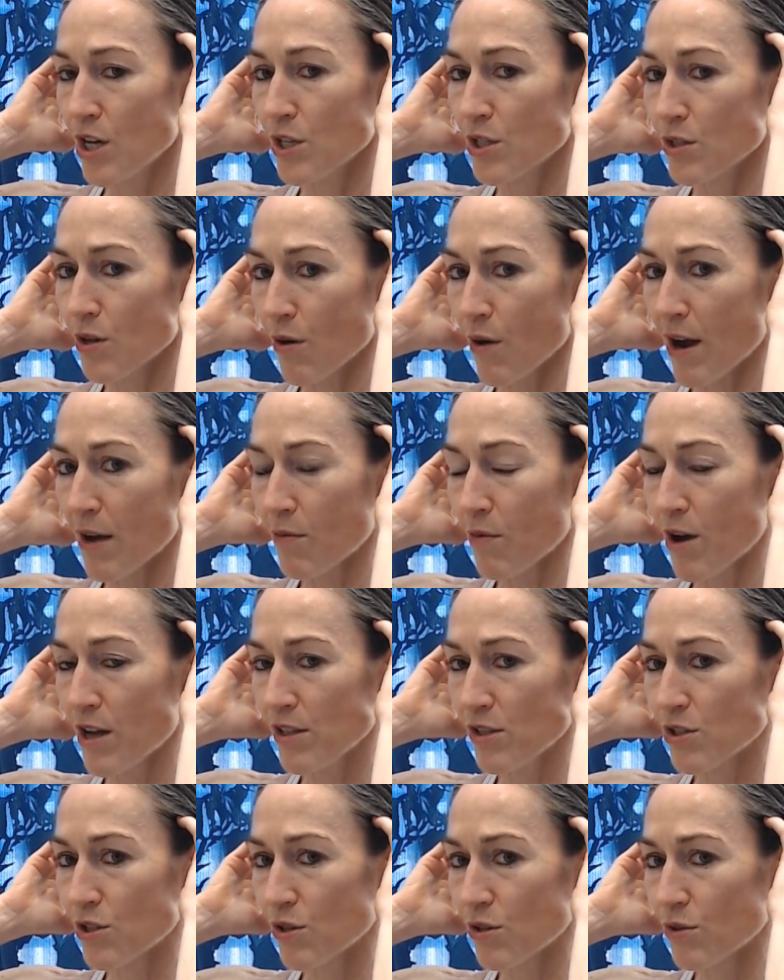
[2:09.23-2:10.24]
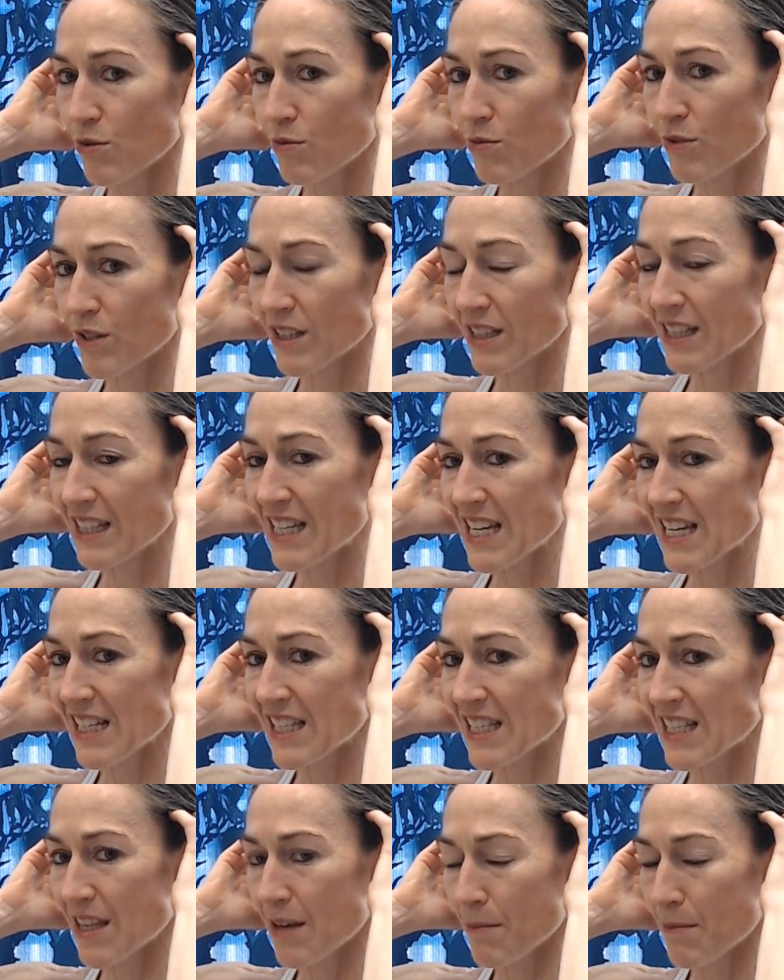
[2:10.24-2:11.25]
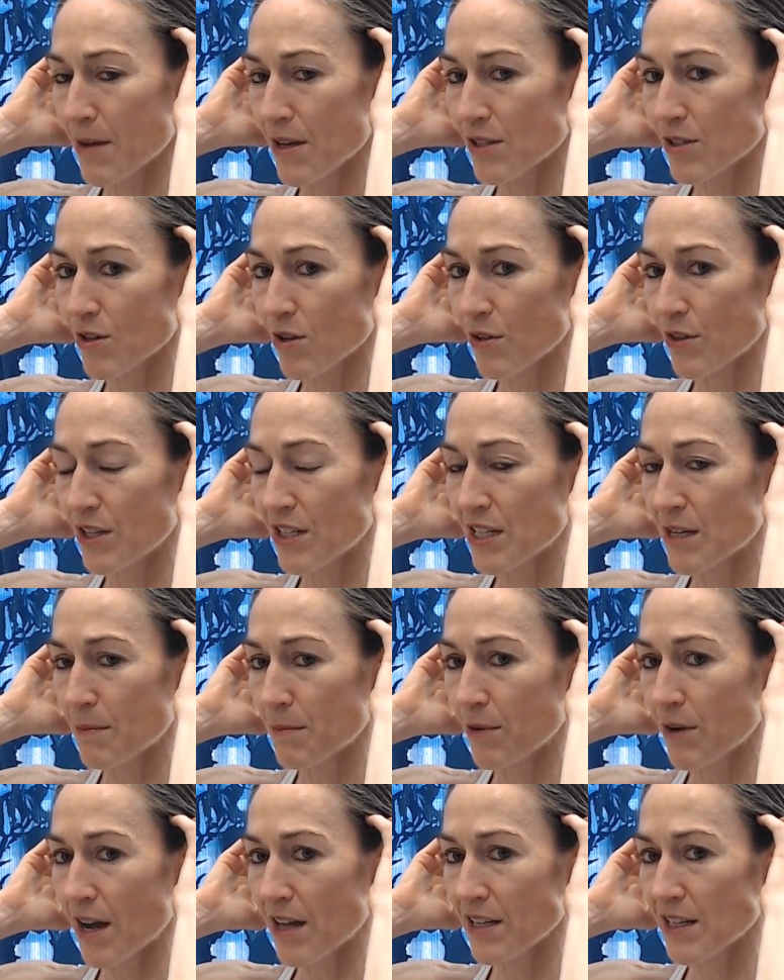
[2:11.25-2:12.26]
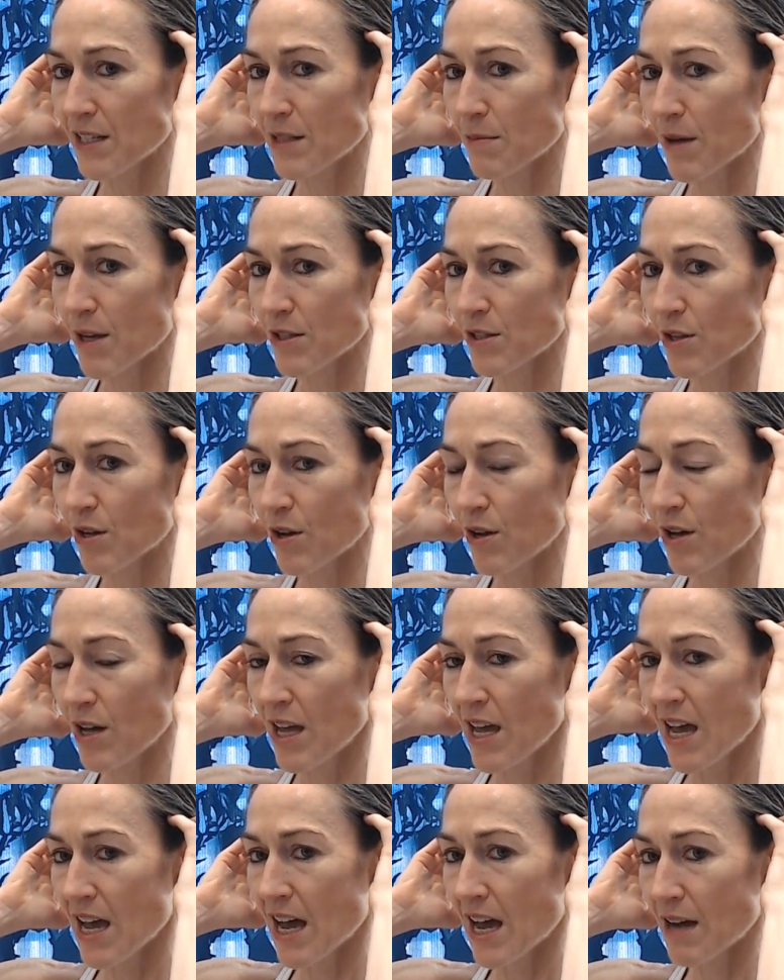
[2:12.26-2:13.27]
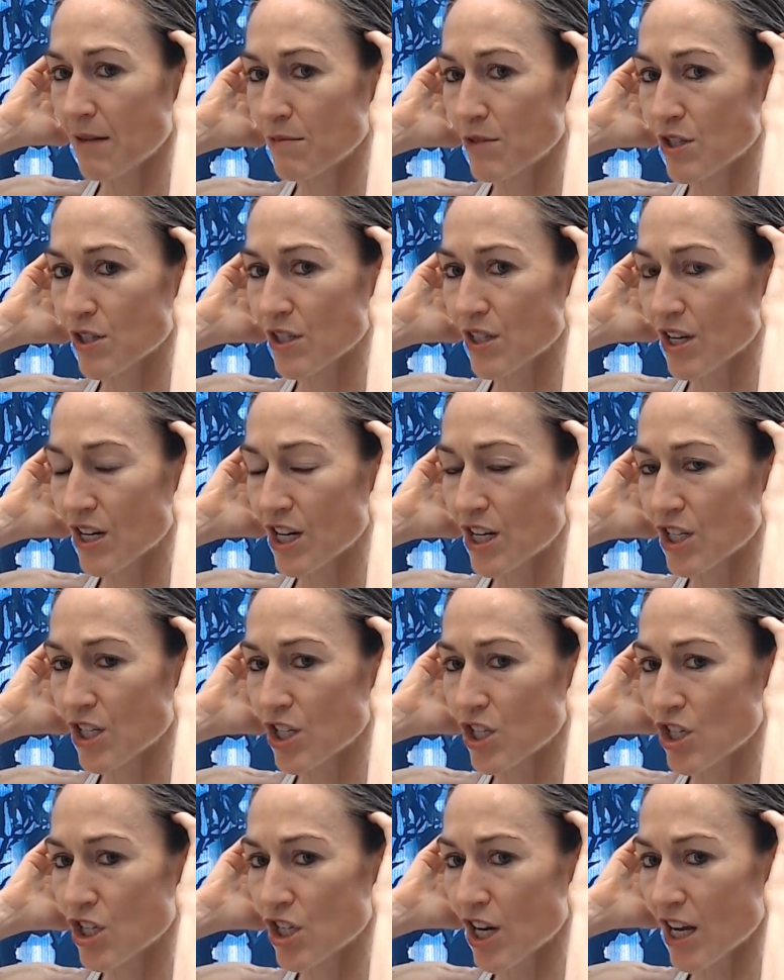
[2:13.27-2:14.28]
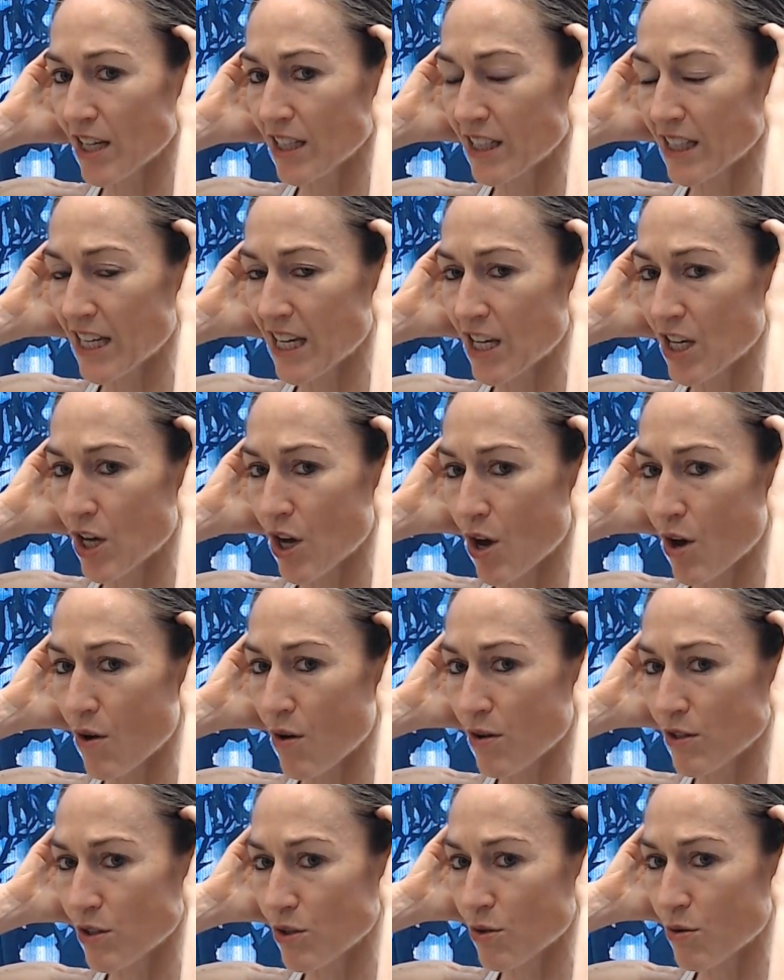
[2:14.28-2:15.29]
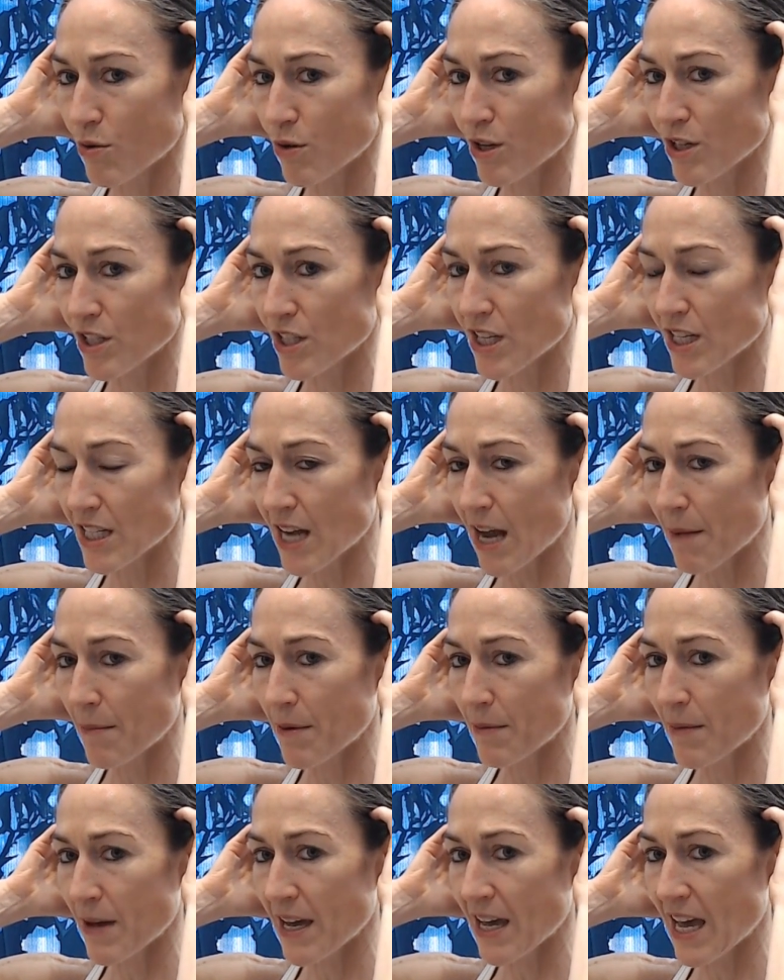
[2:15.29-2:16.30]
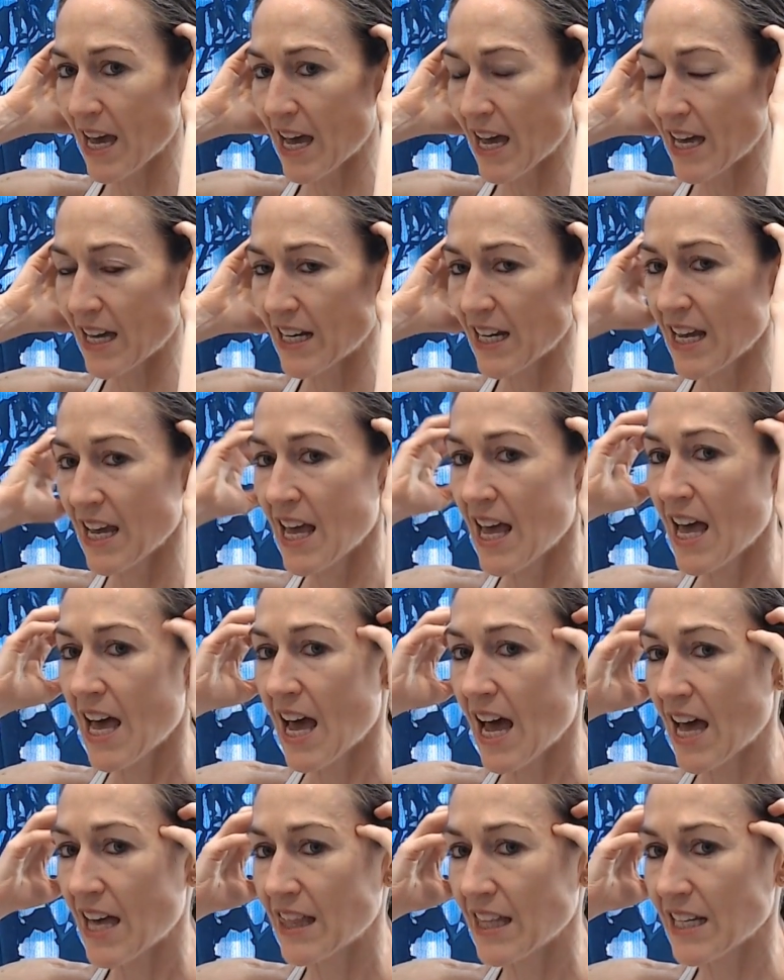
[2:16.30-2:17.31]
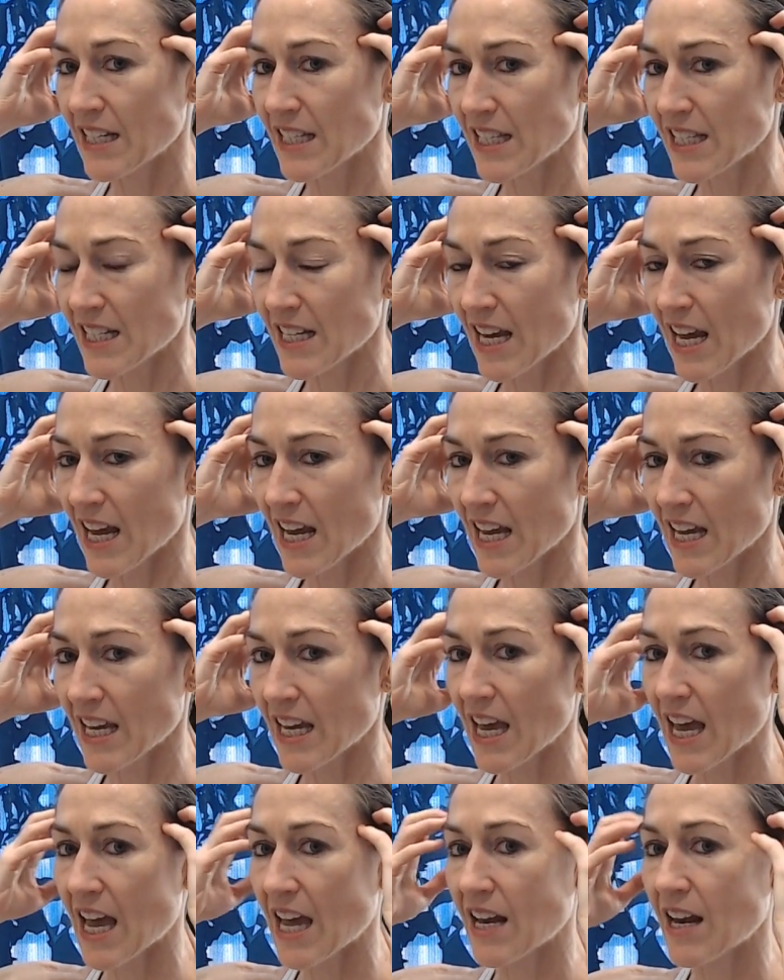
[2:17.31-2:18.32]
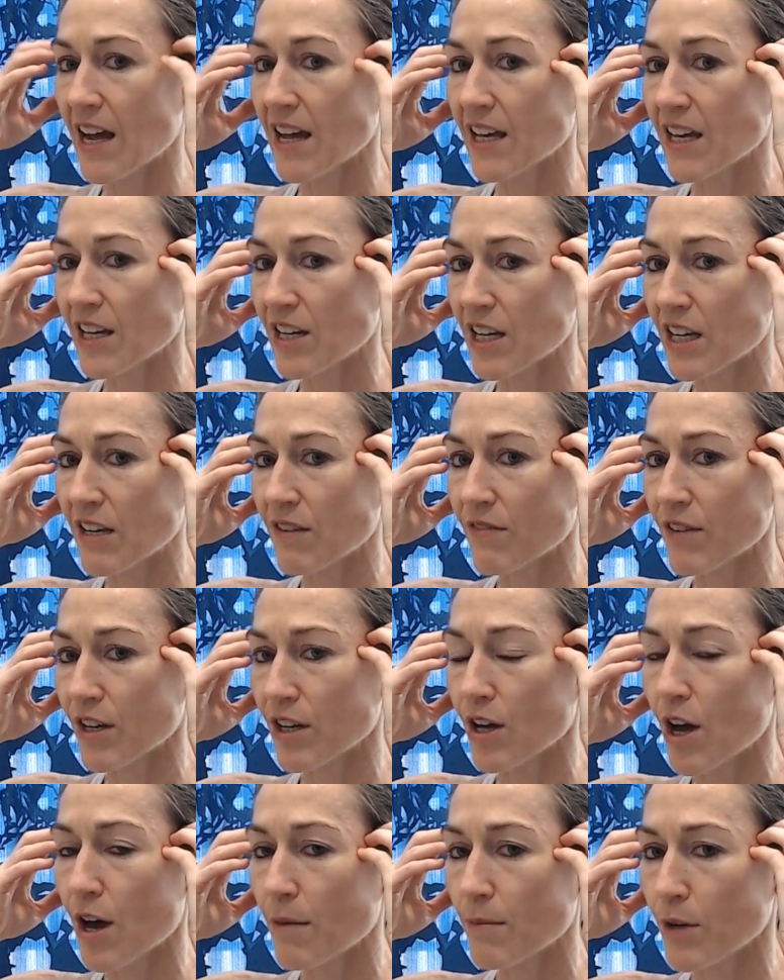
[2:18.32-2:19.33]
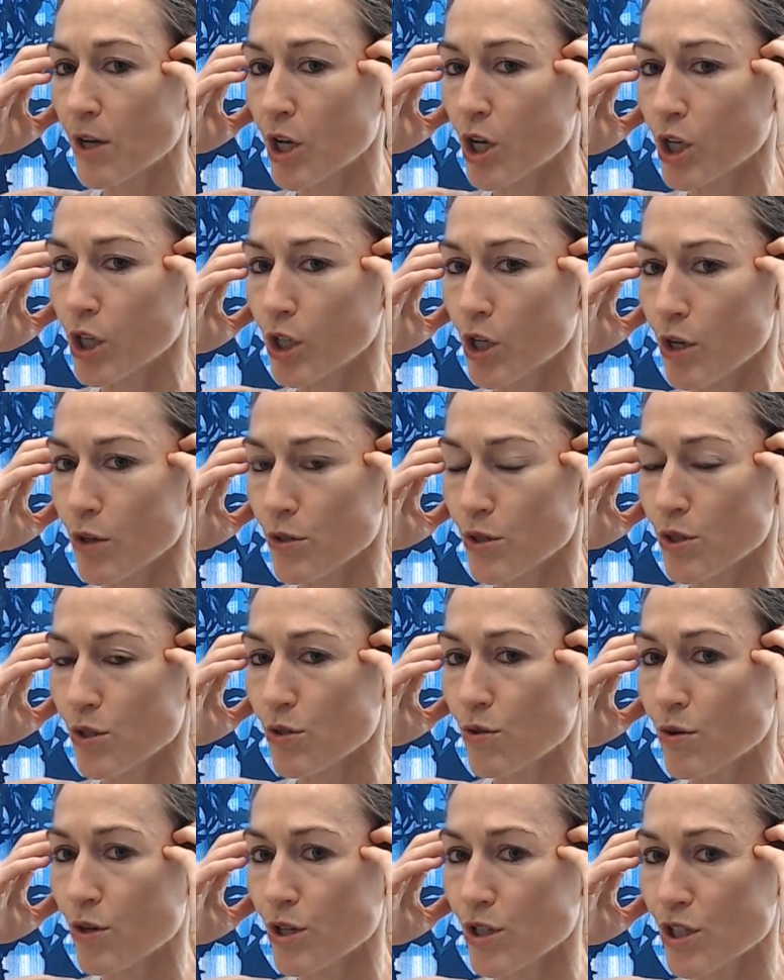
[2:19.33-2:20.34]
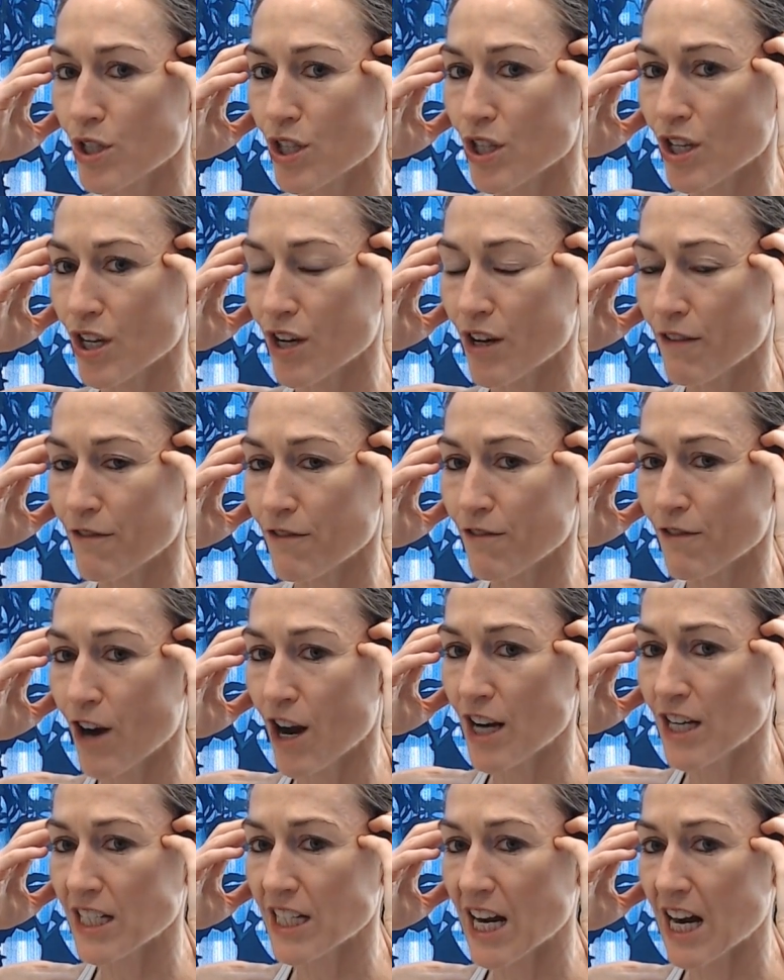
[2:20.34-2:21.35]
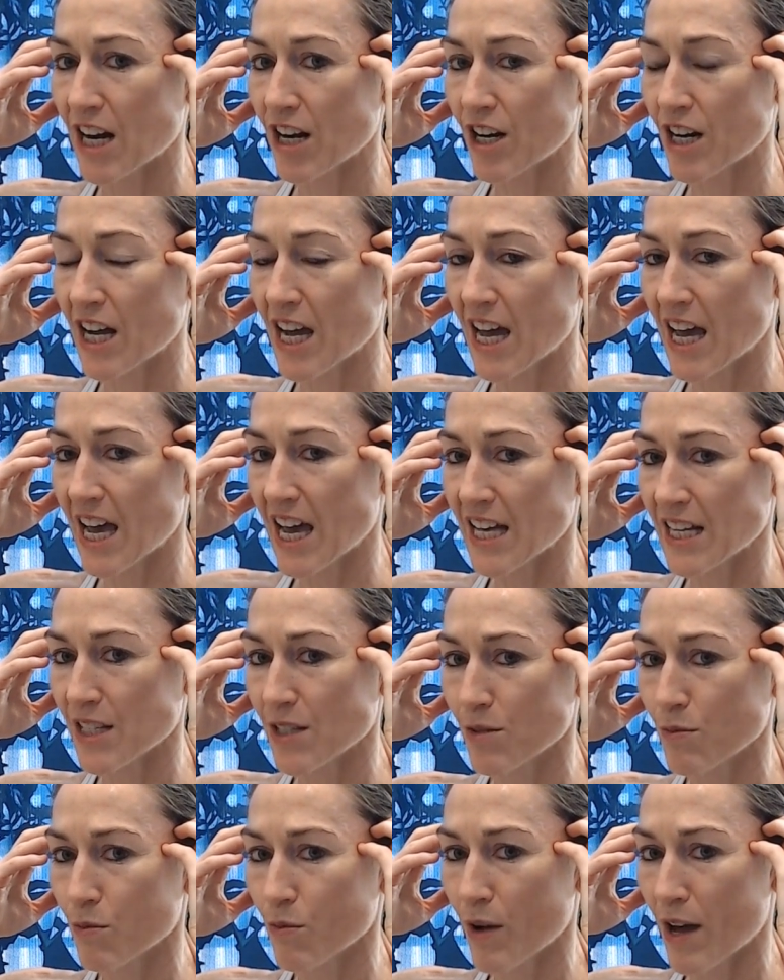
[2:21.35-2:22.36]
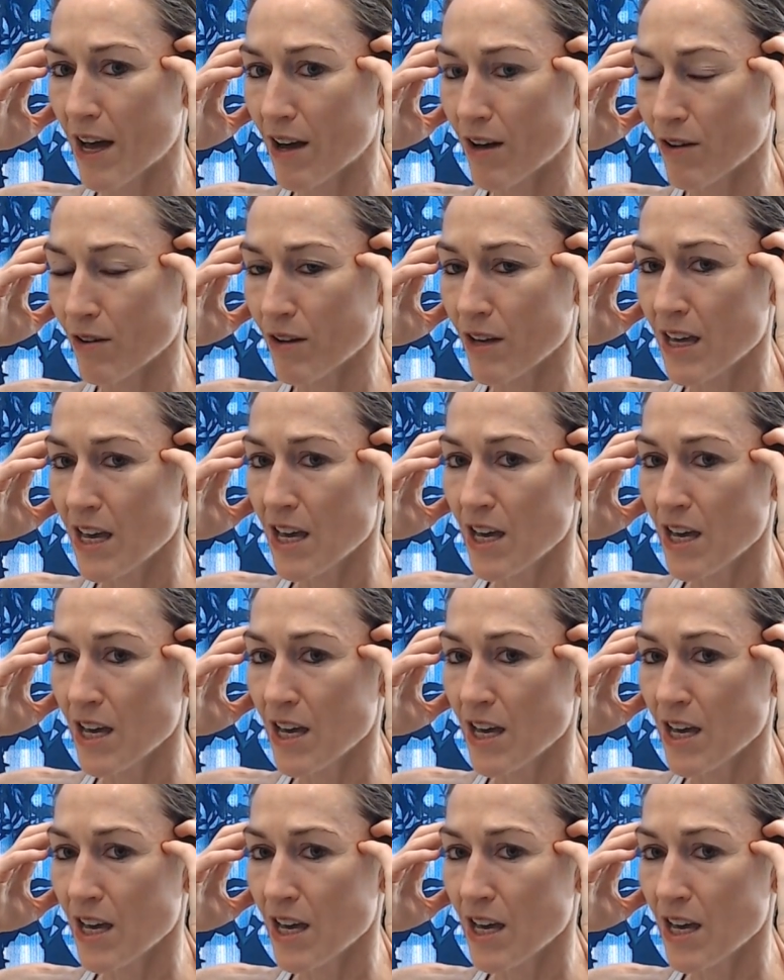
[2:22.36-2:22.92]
So I want to release the muscle, the temporalis muscle. I'm just going to gently go towards the top of my head, and then staying, and I can even come close towards the front area as well.